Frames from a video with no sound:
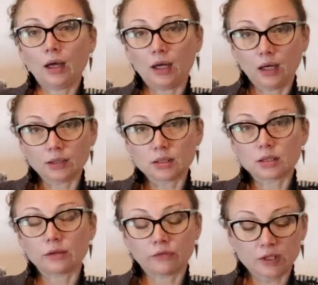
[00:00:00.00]

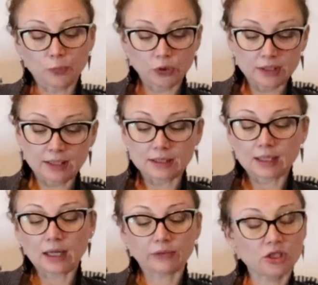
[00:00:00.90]
And the response is
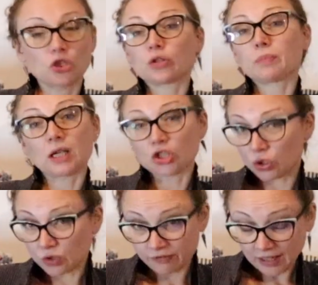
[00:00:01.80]
that there shouldn't be a
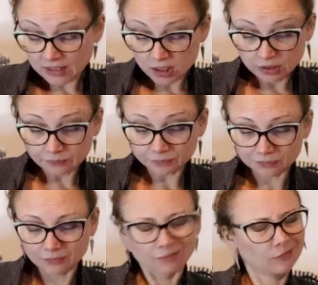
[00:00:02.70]
huge effect.
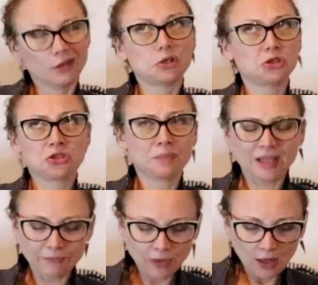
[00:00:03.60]
Shouldn't
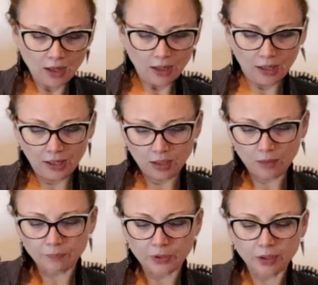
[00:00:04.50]
be.
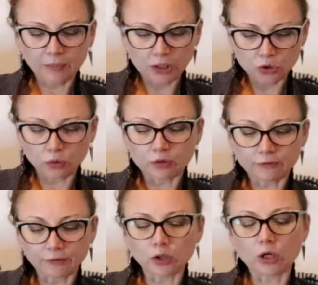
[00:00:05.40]
But make sure you
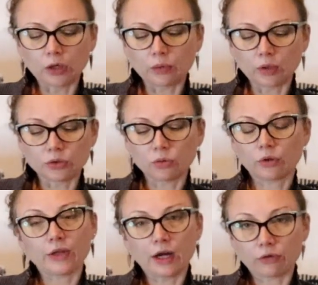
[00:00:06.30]
follow
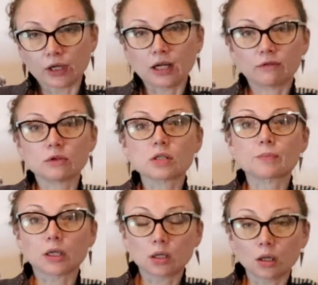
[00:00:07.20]
your thyroid levels
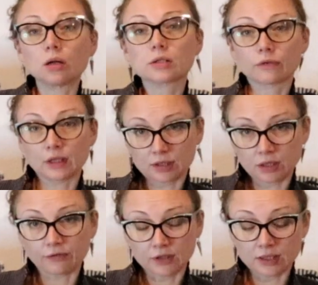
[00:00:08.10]
because of this
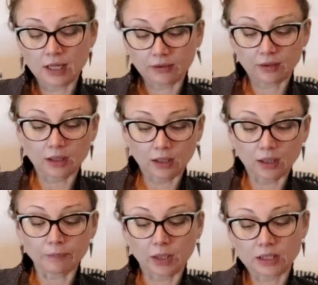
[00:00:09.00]
difference in
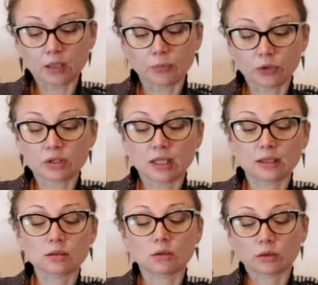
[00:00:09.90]
the binding
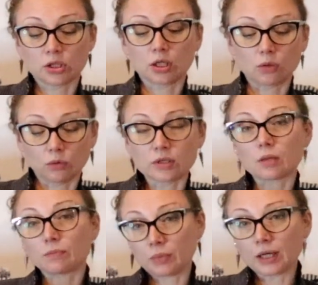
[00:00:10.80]
proteins, although she calls
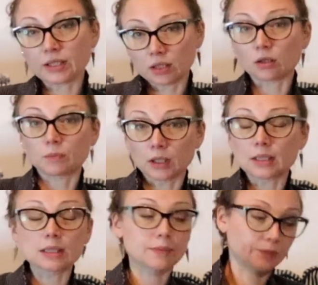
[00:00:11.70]
them binding
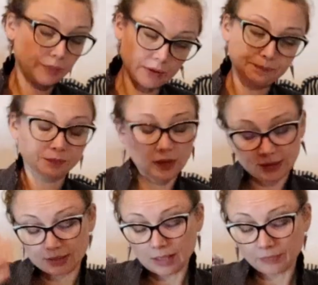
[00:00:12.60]
globulins, but
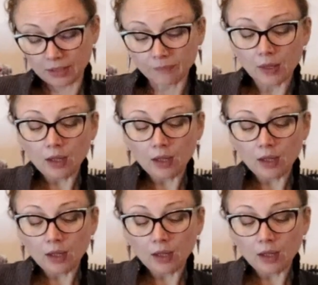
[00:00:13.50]
it's the same thing.